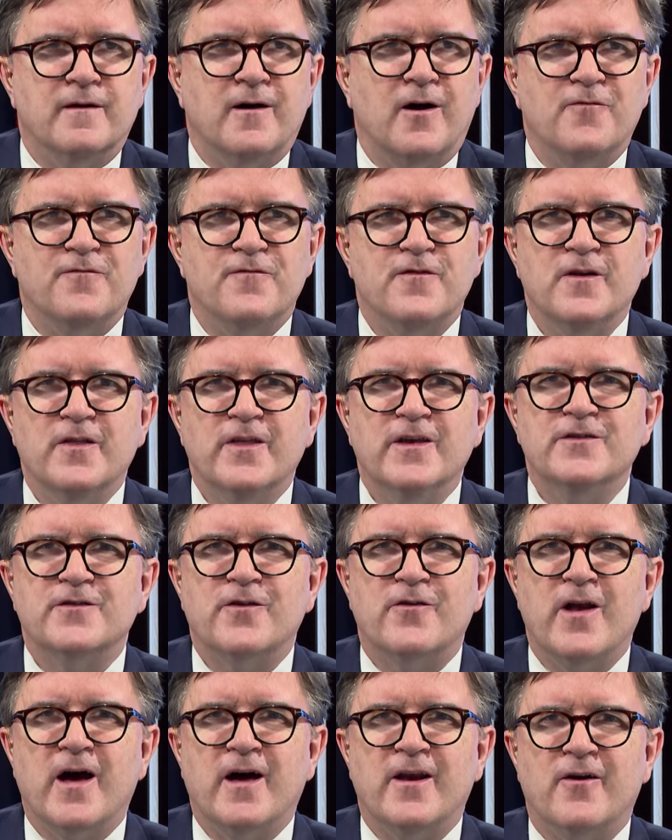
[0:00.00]
our feelings
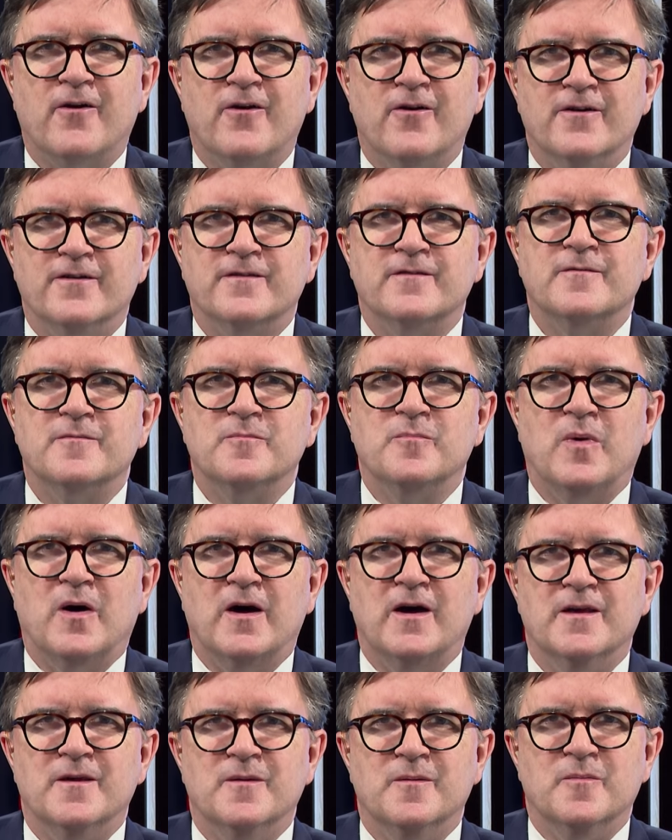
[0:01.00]
are not hurt
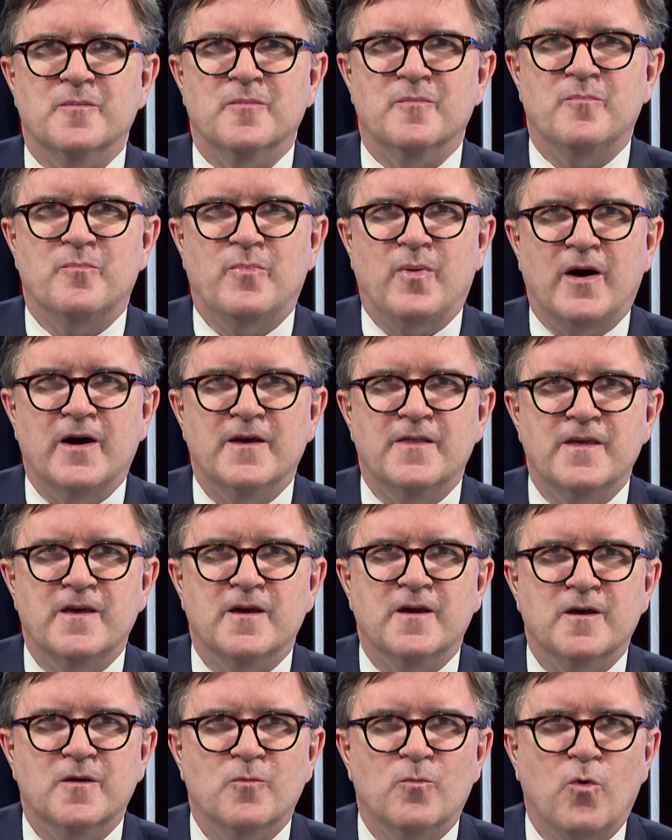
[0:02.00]
by
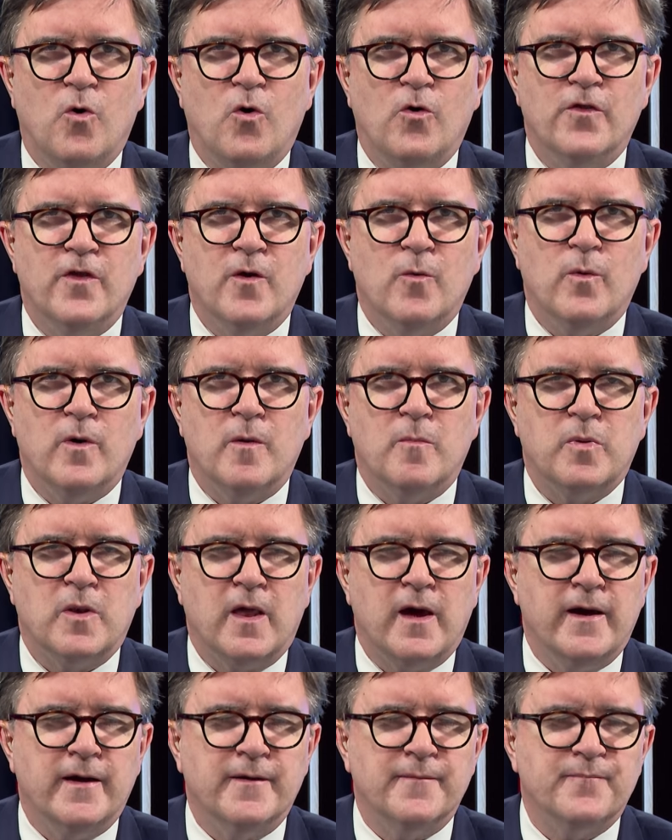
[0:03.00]
the role that we're
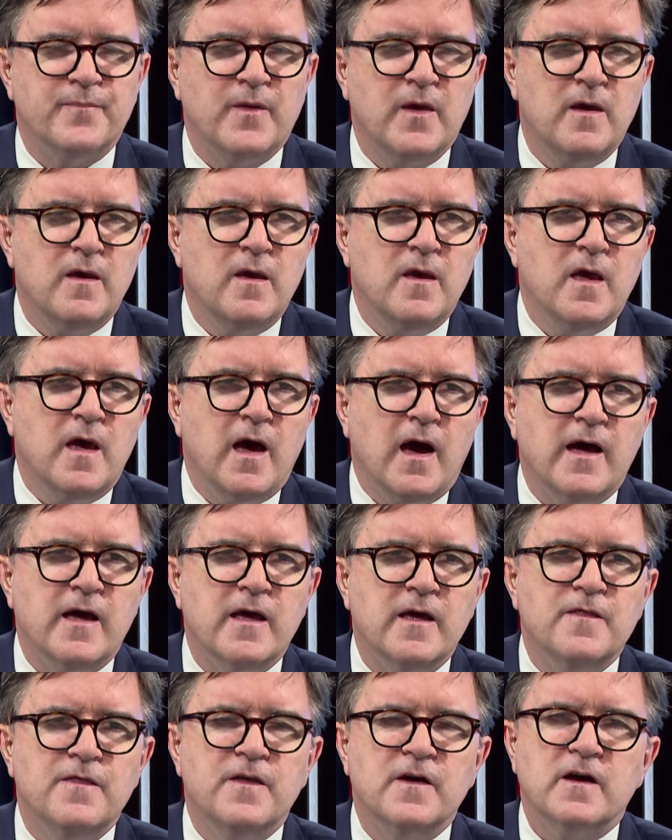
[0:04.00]
playing.
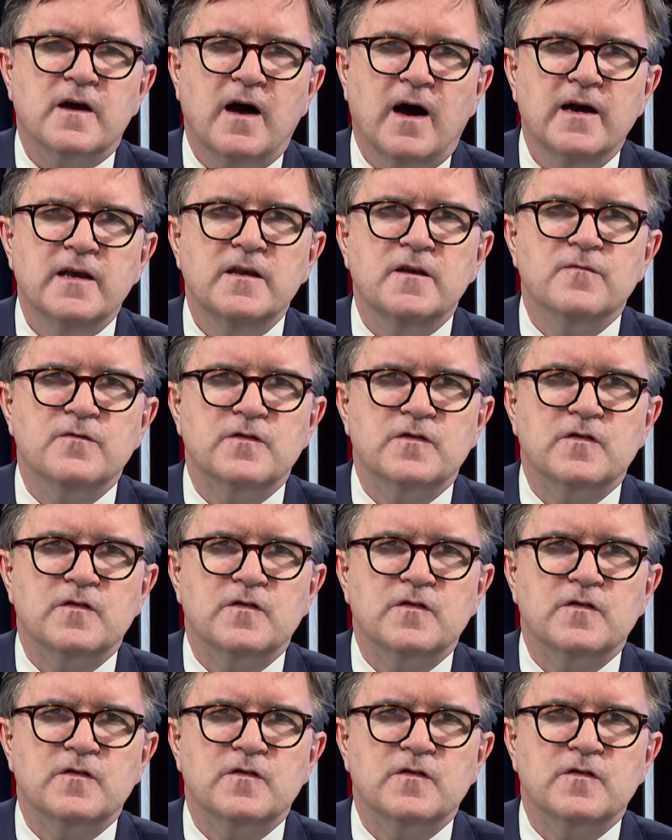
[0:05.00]
The kind of